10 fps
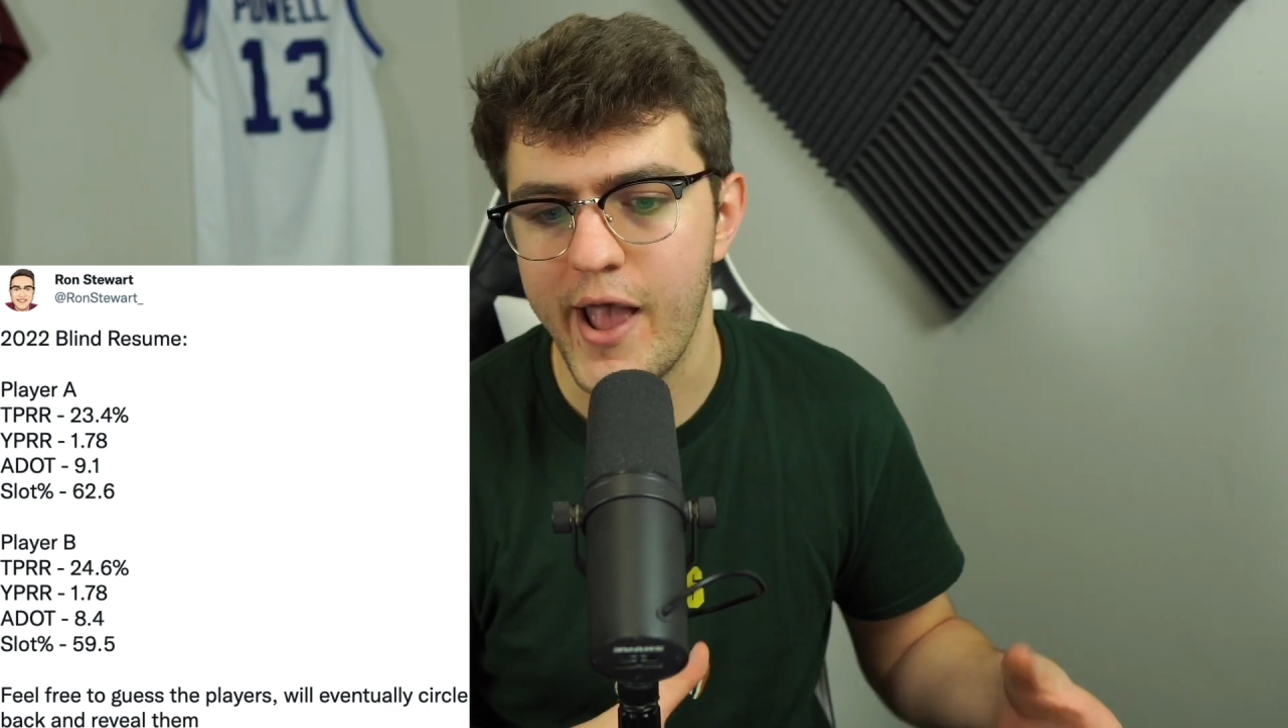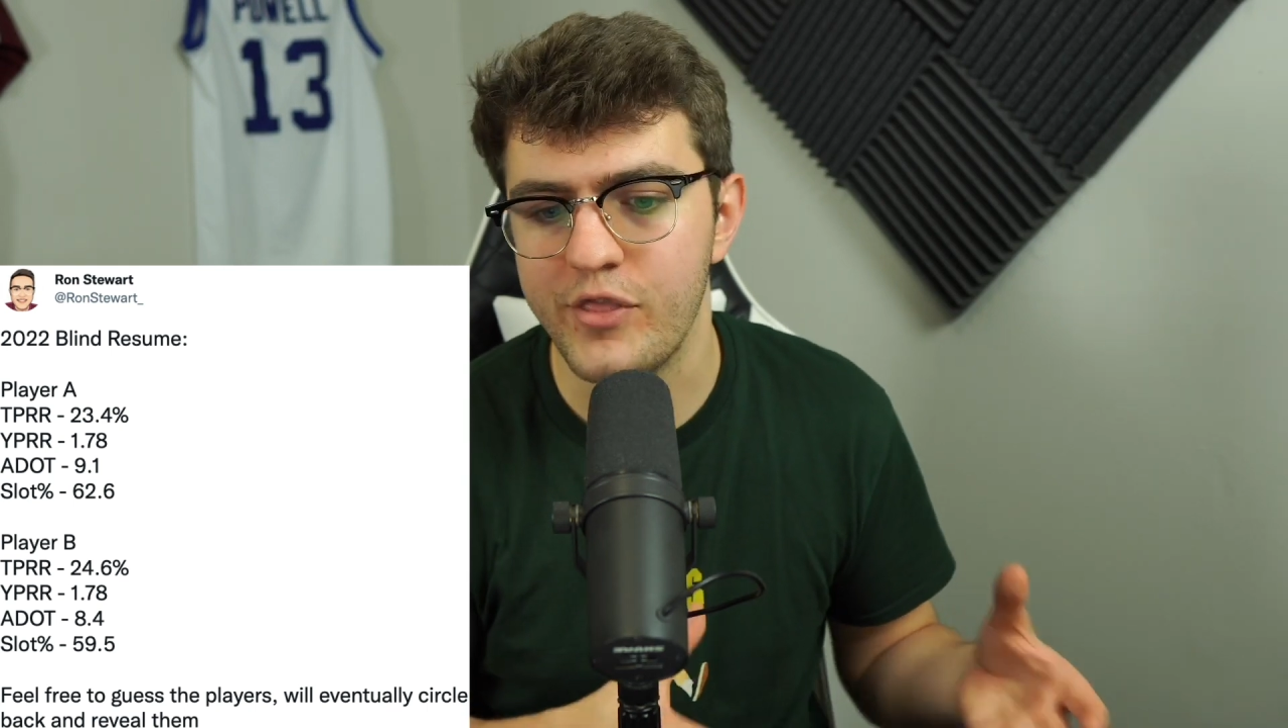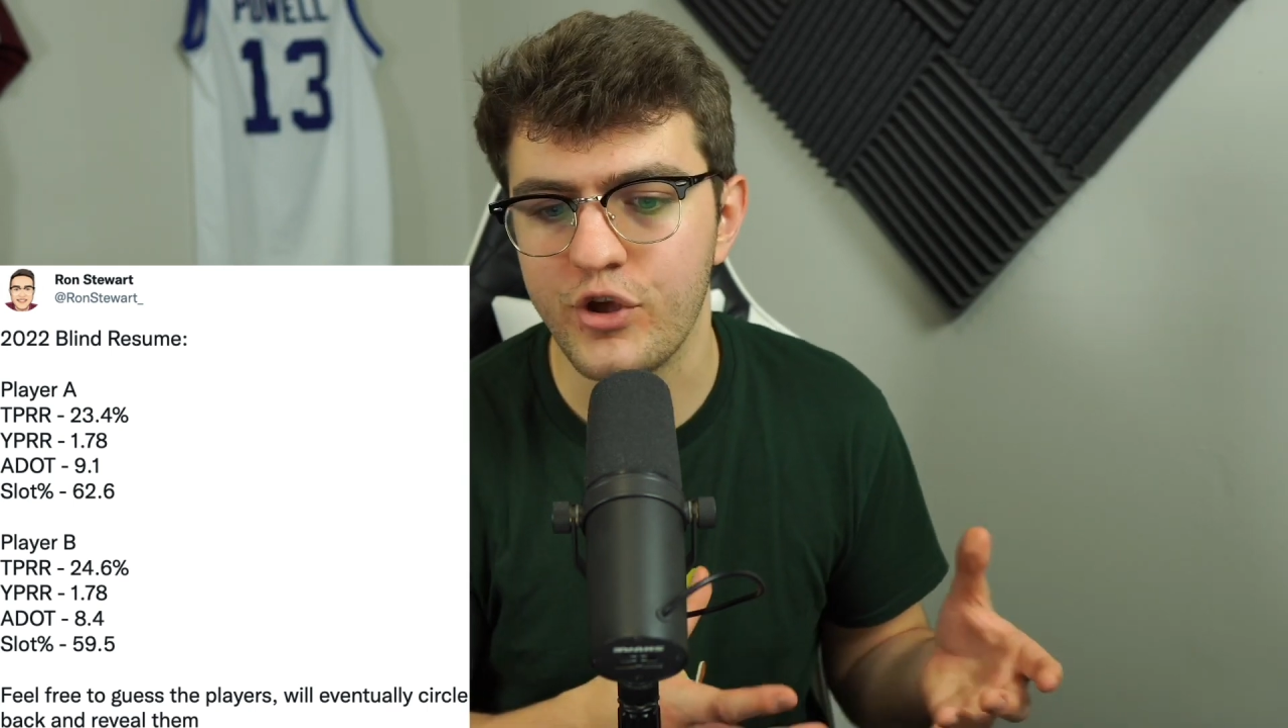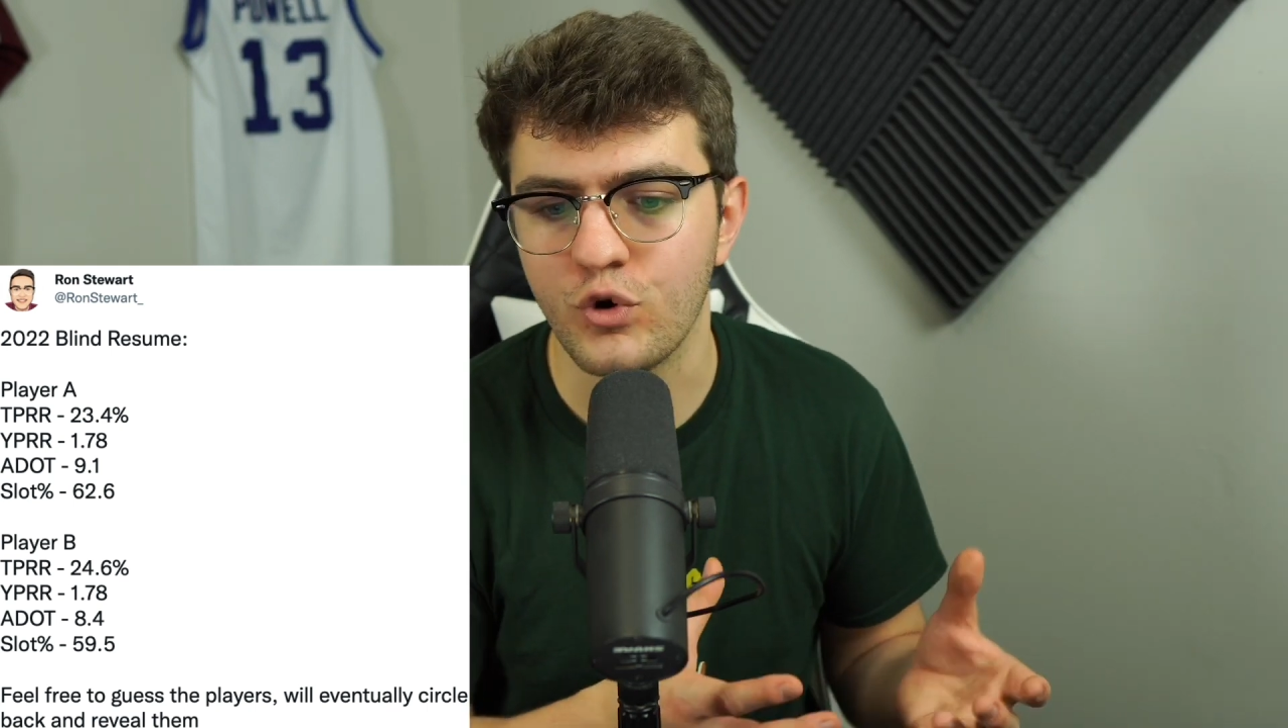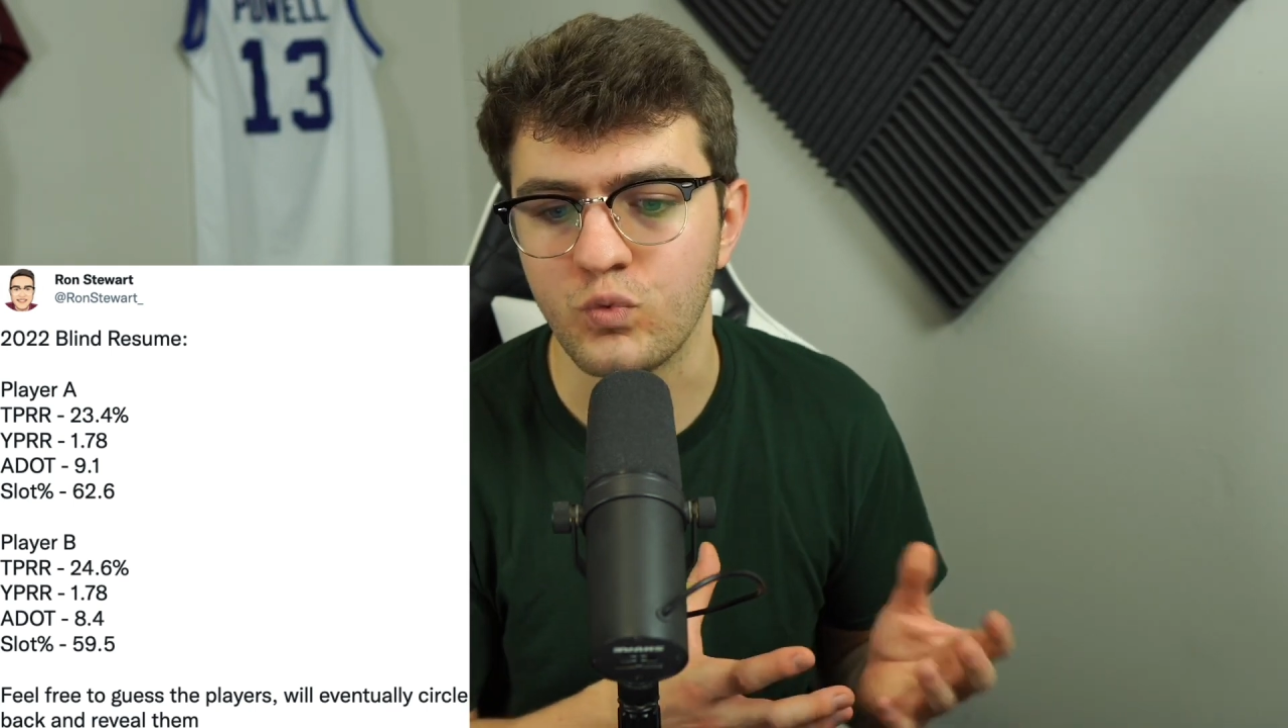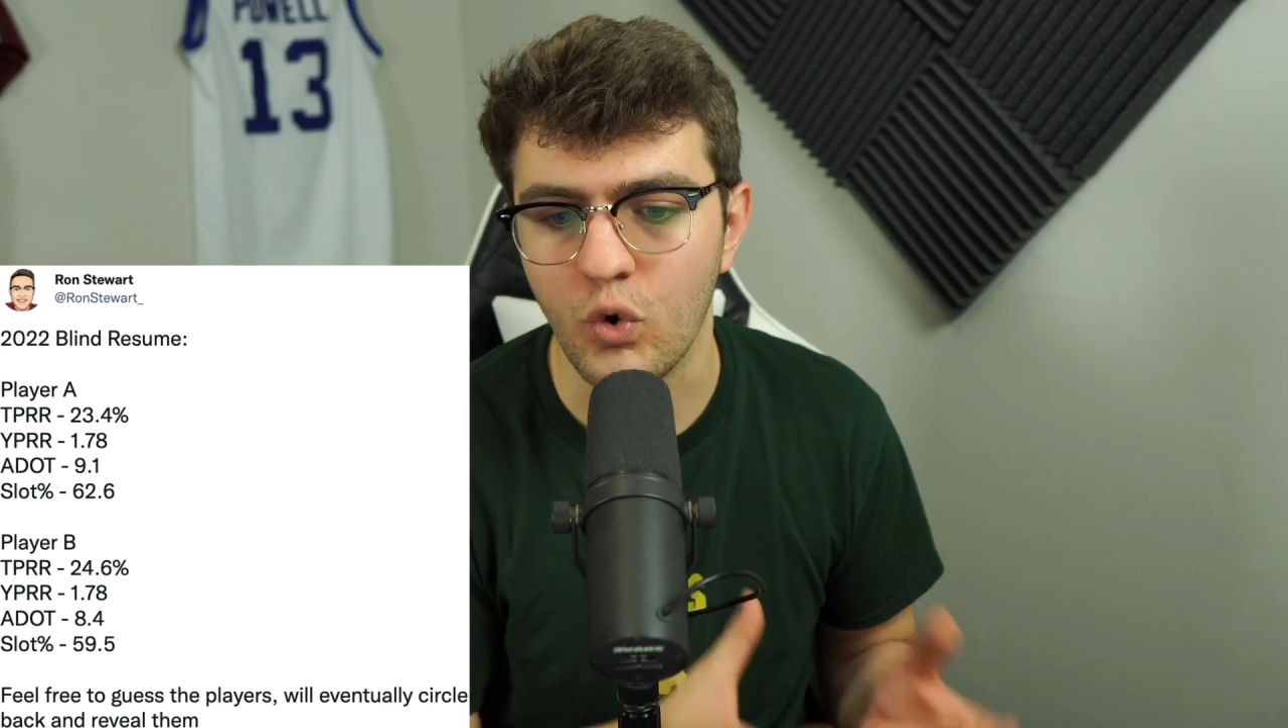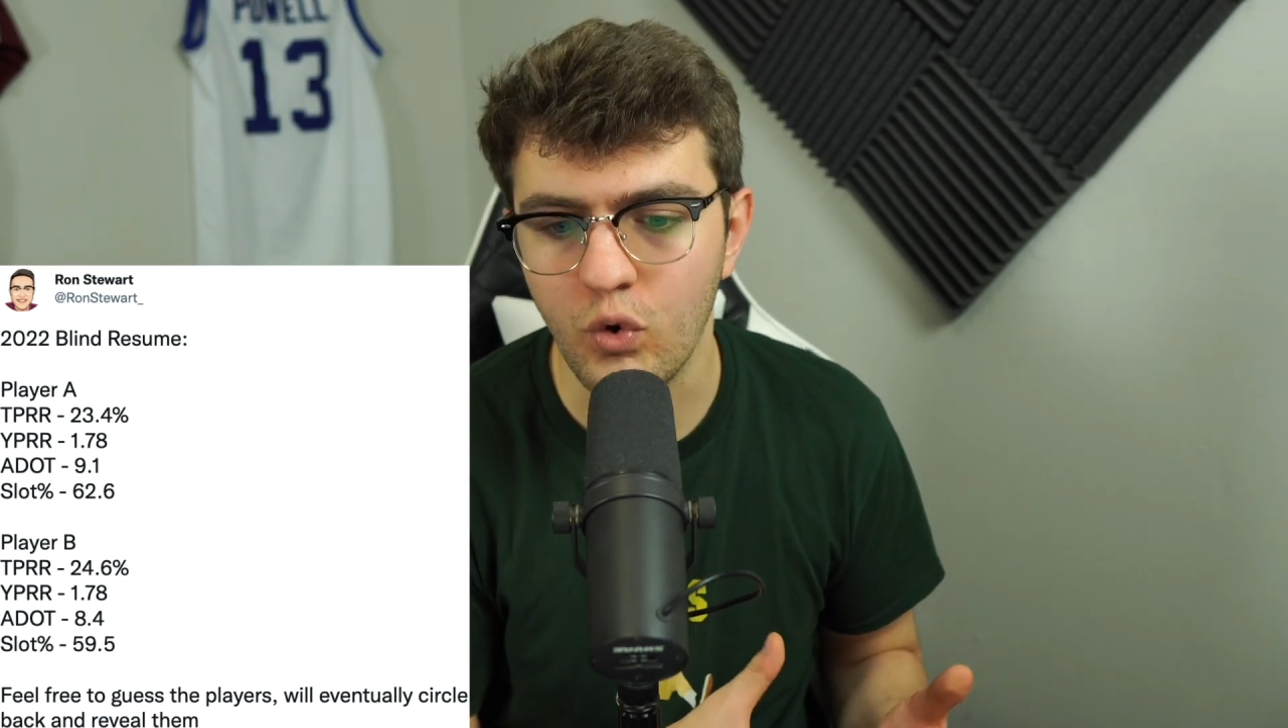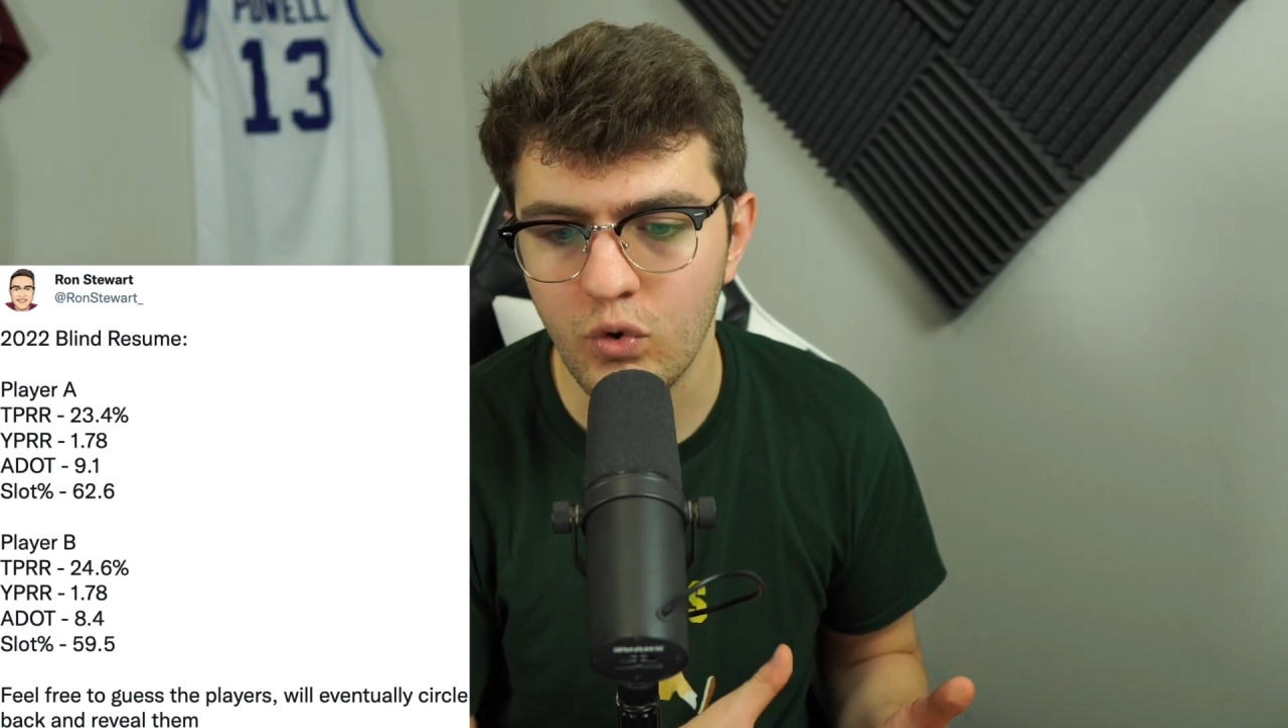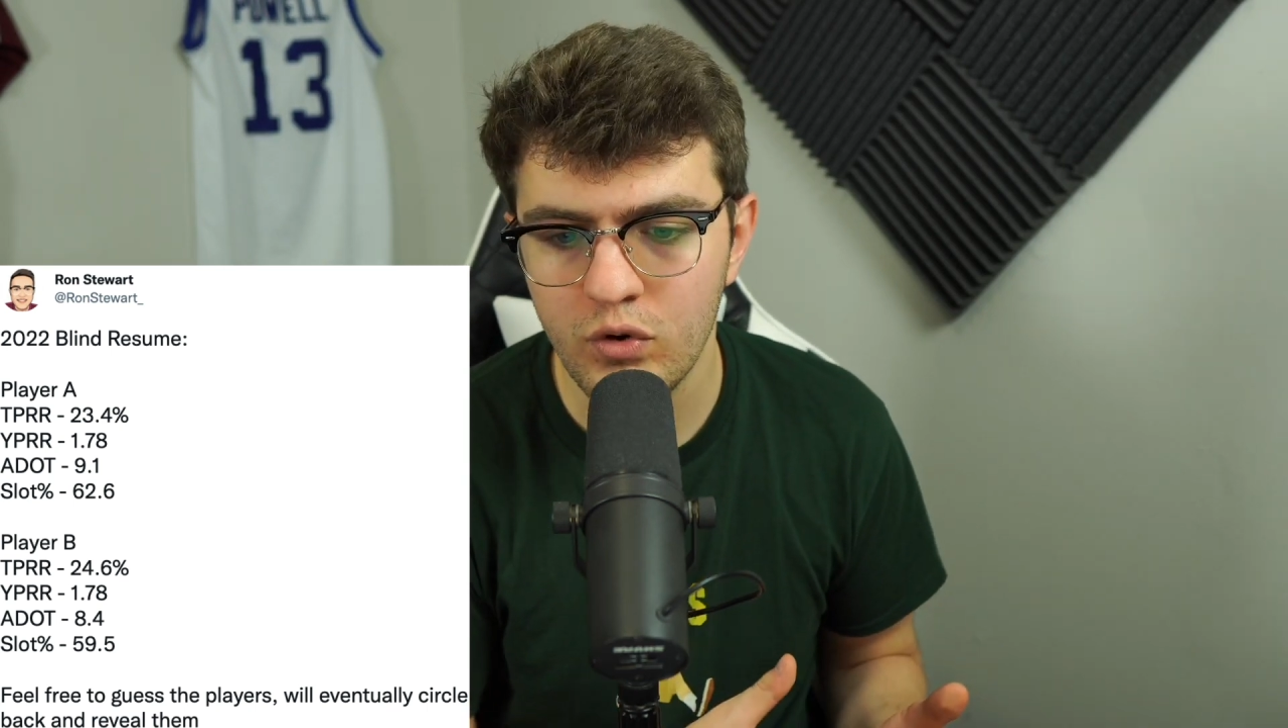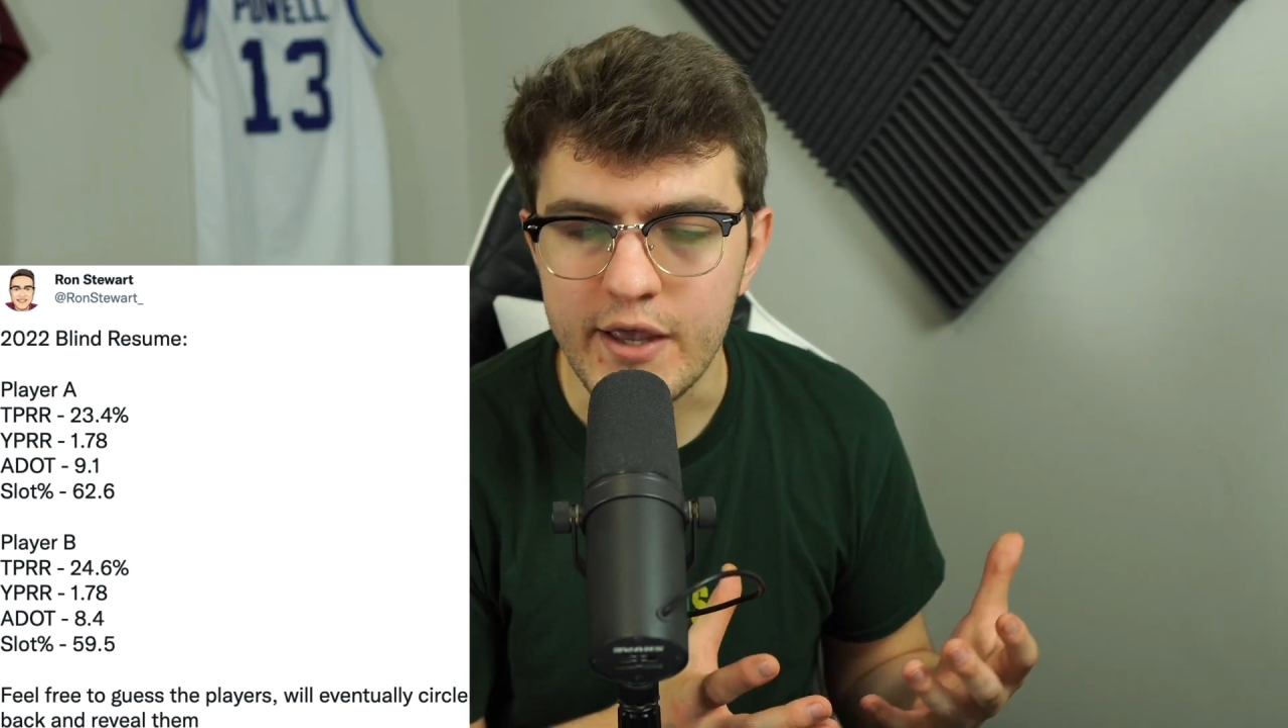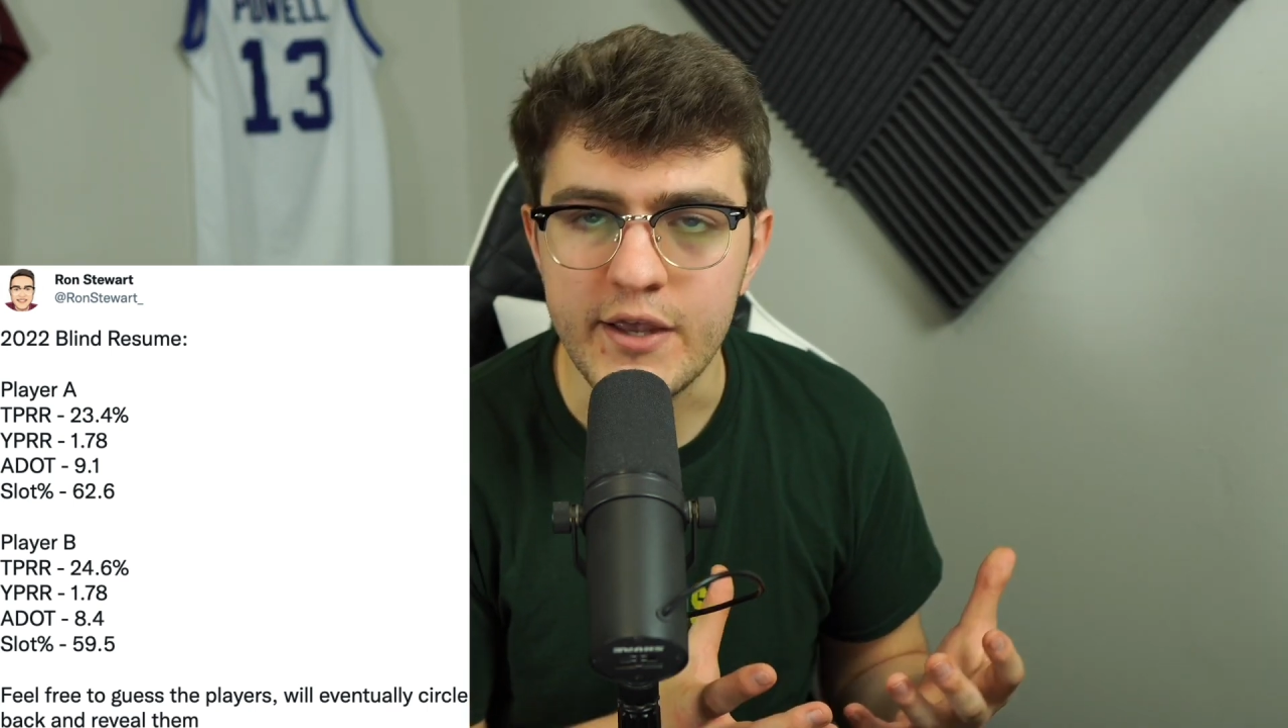and their role